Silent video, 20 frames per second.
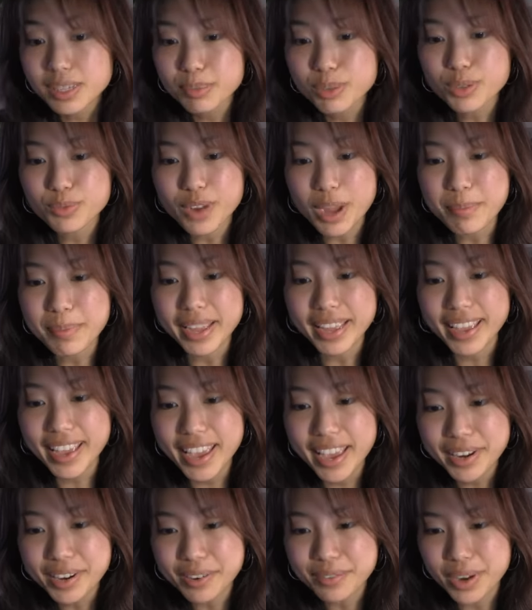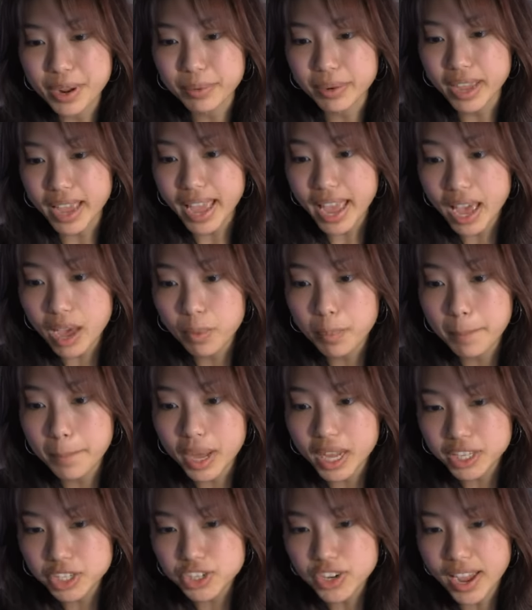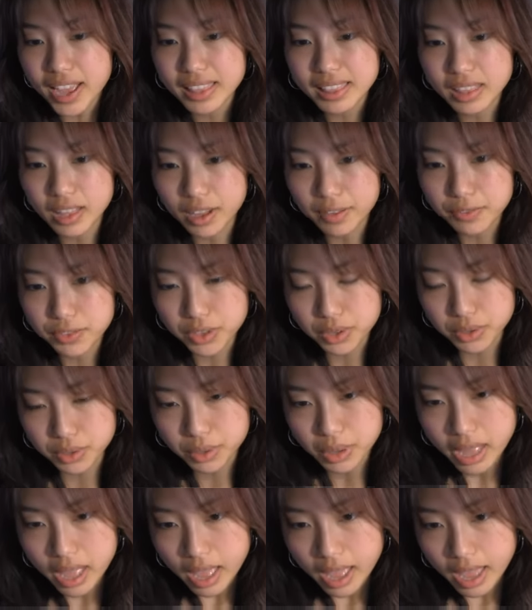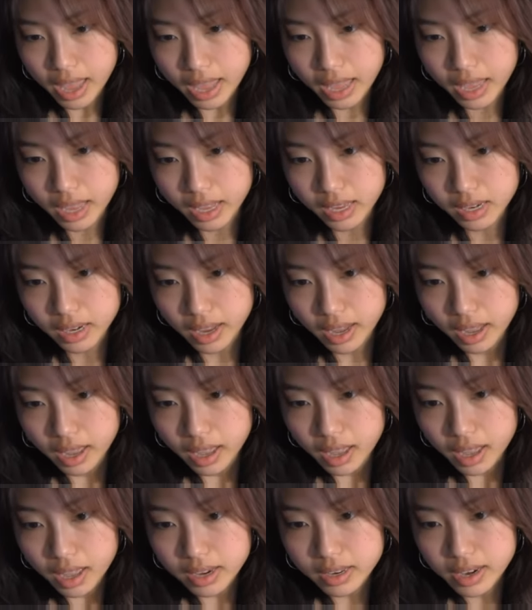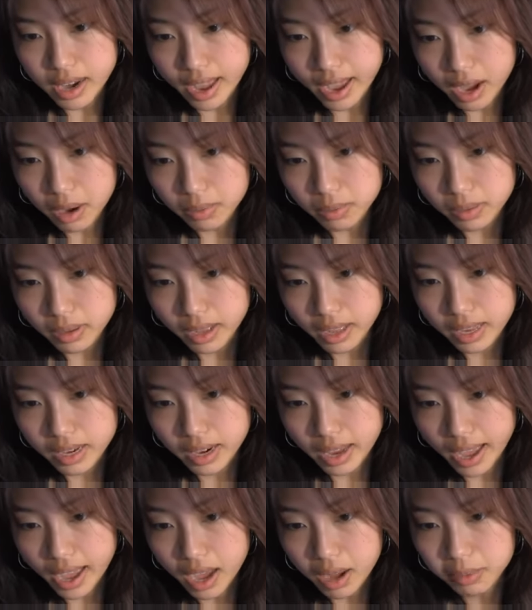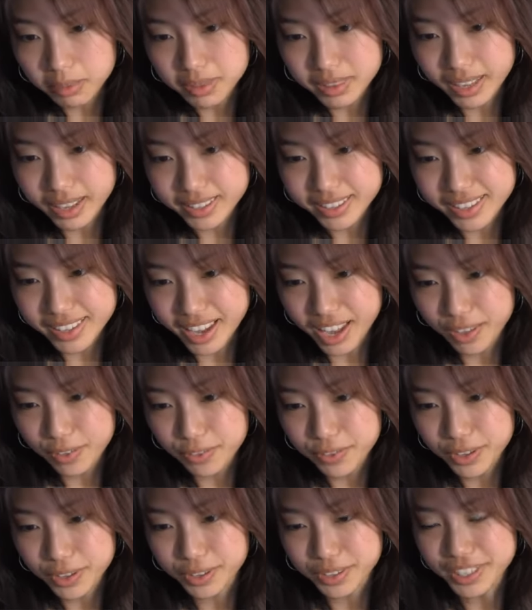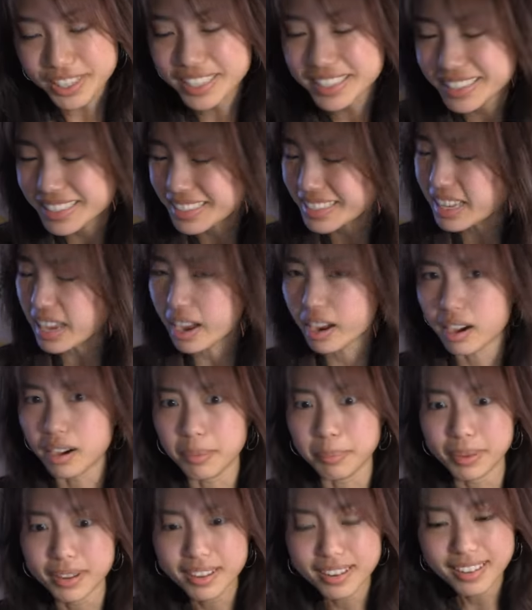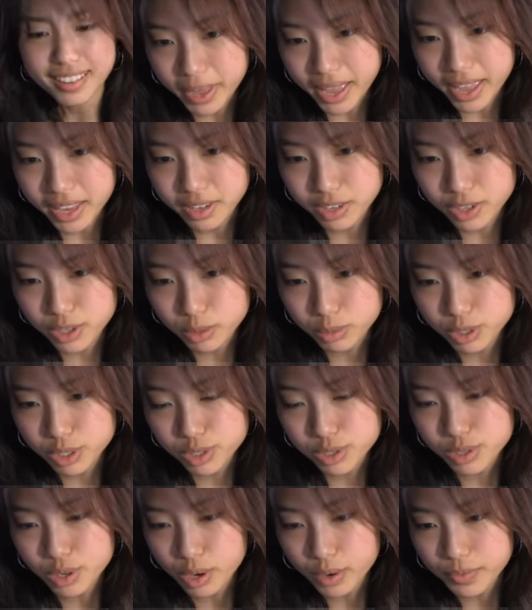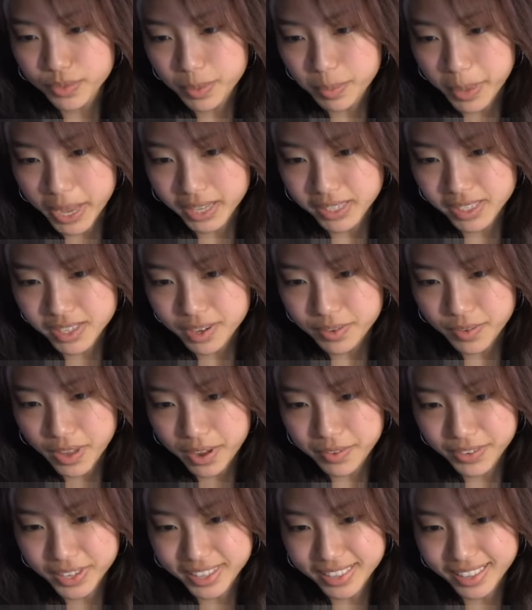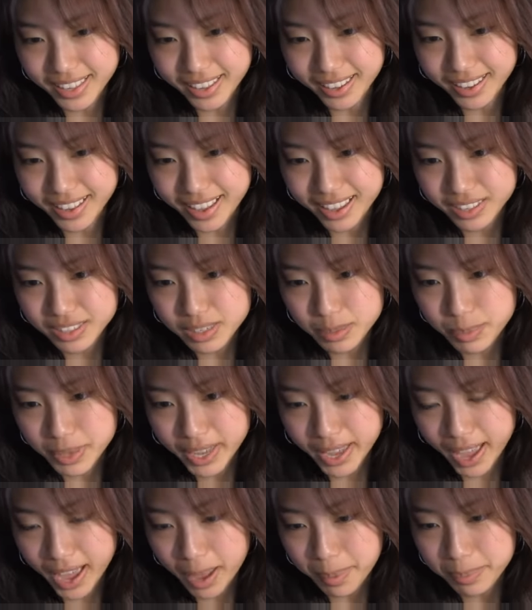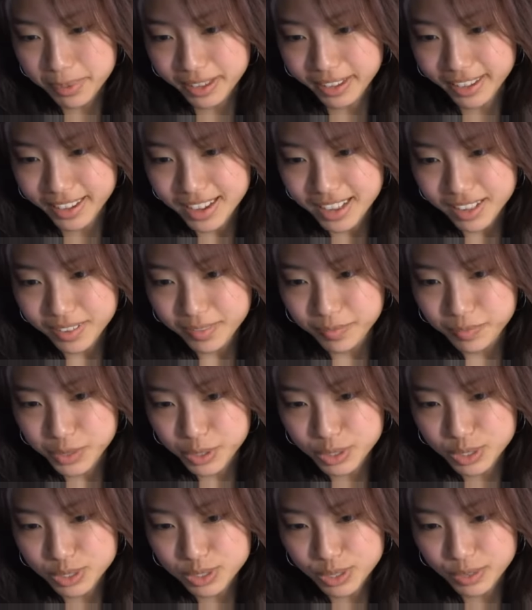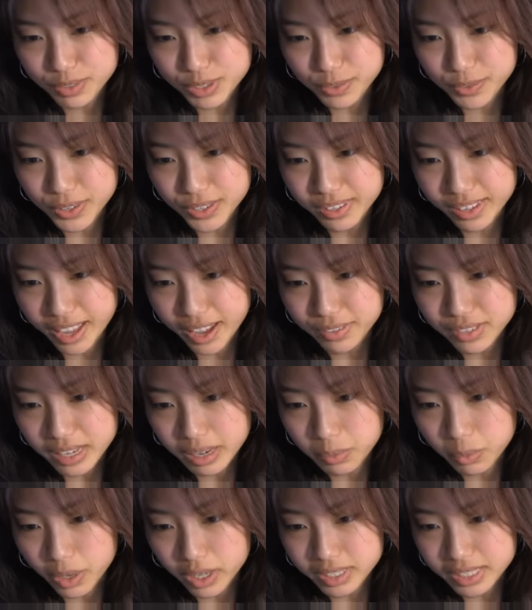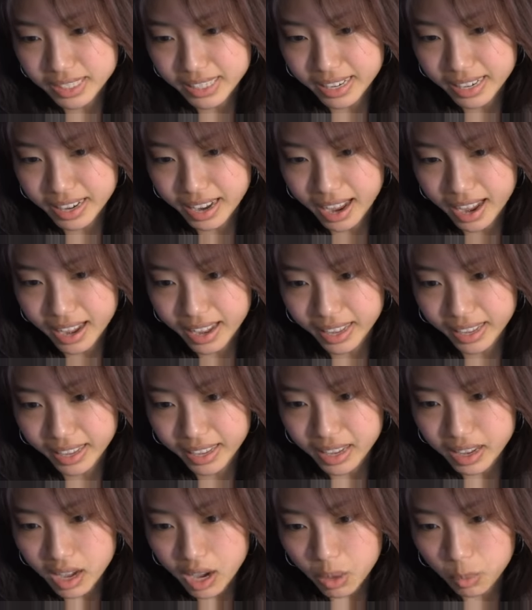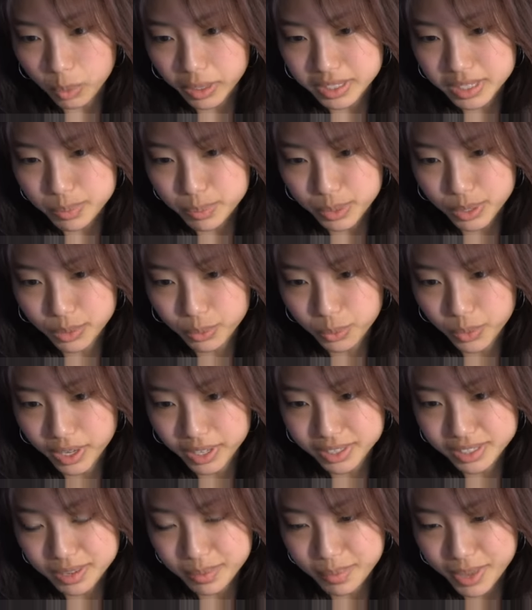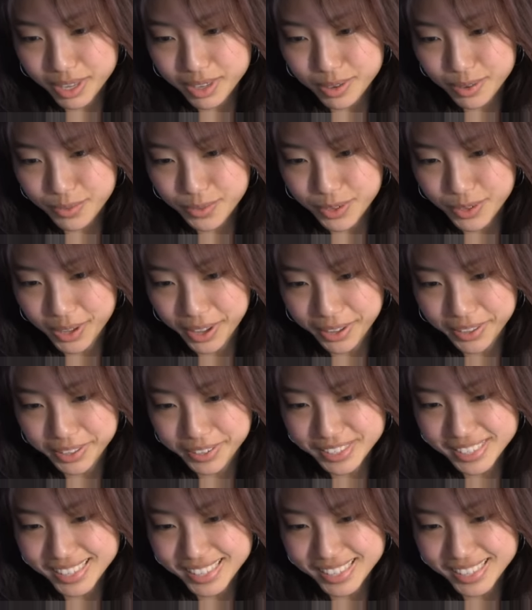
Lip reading: to wrap my head around how much I love you, and now, and how lucky I feel. Damn! And you deserve the best of everything, and to be happy. You deserve to feel loved and wanted, and I want to be the one to make you feel all those